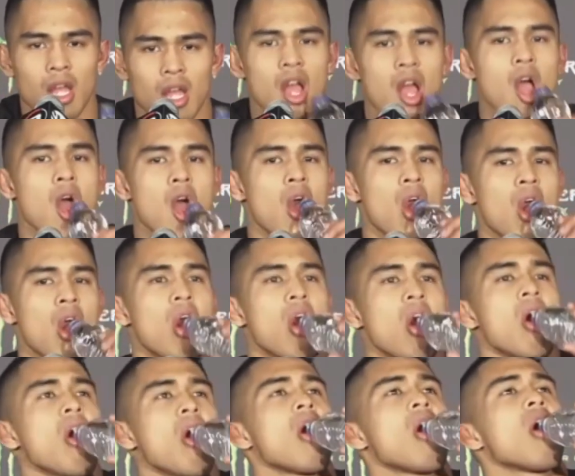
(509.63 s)
All right, Kyle's
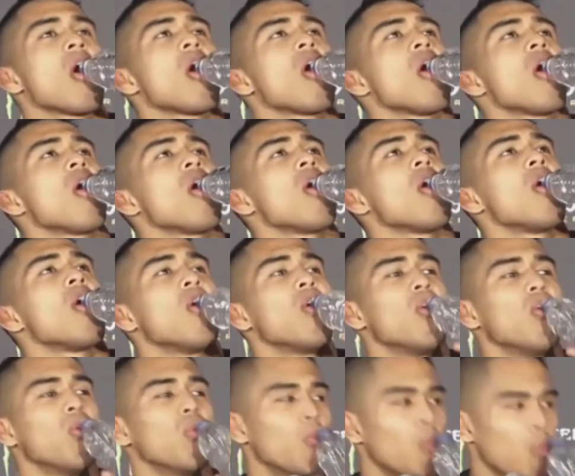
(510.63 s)
last one, man. Next to the time.
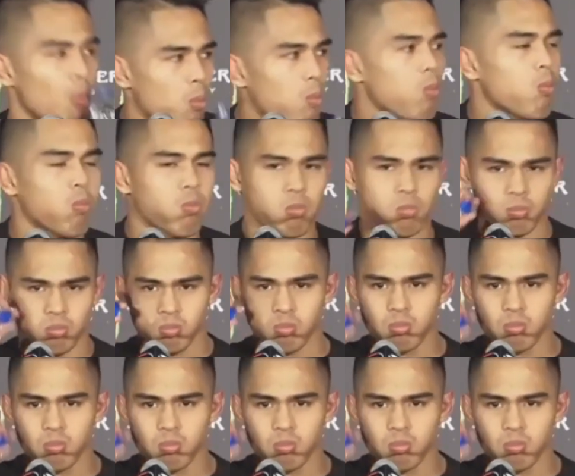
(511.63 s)
Recording.